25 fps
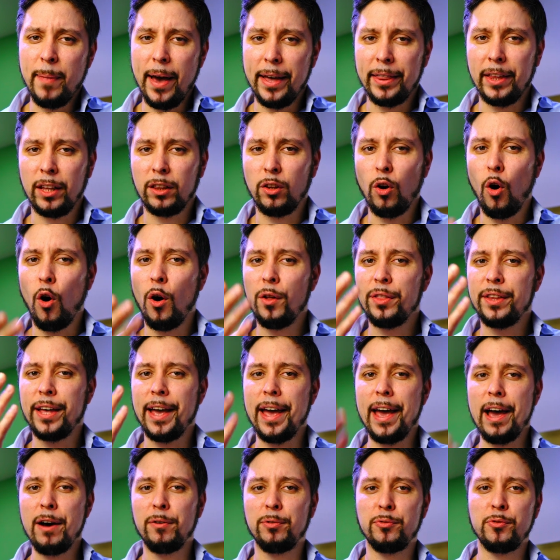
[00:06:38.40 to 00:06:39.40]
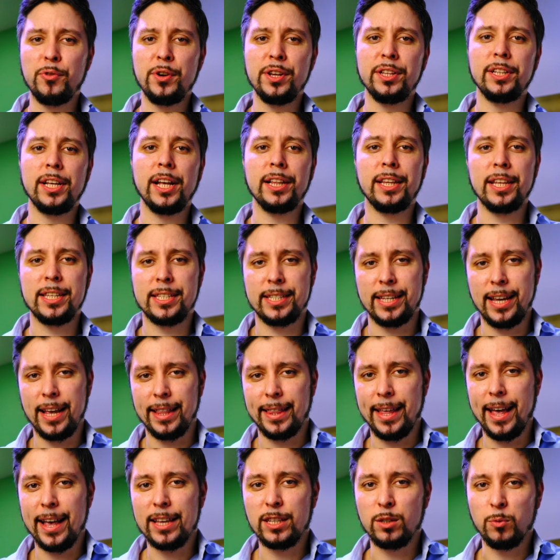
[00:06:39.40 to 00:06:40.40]
method on the F3 dataset
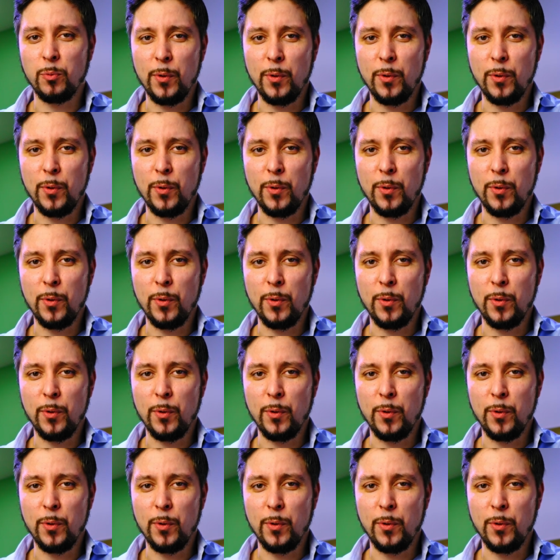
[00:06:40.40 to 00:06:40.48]
as